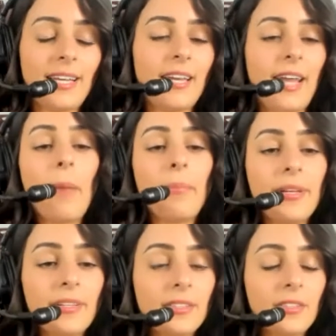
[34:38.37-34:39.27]
can
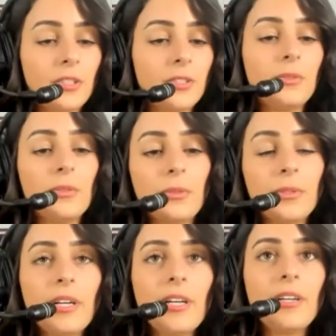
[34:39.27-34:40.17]
happen to
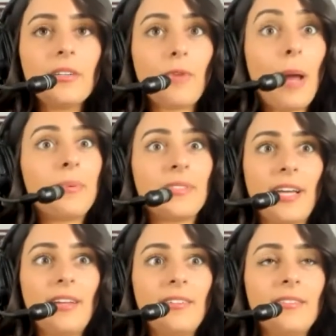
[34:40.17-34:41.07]

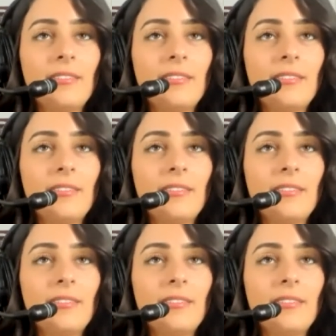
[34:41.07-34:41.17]
represent